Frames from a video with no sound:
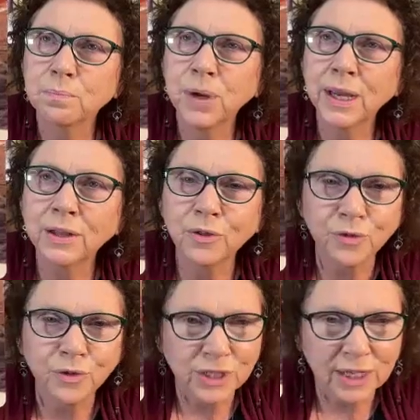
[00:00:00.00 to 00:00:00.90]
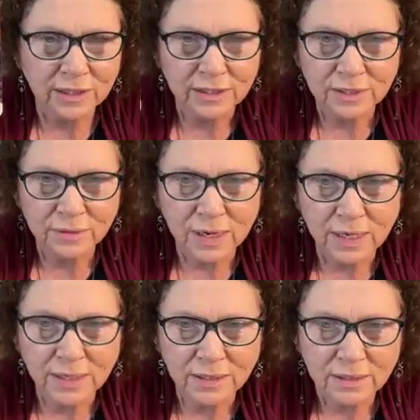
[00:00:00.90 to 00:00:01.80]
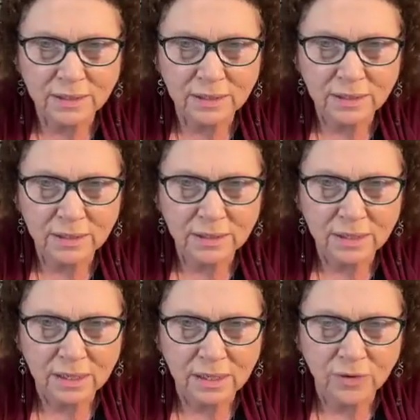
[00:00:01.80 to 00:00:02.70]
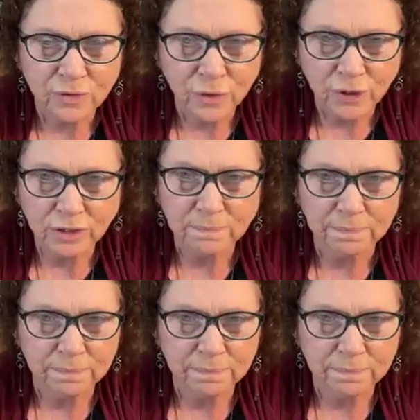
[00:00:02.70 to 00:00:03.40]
bringing the fertile in, right? Fertile.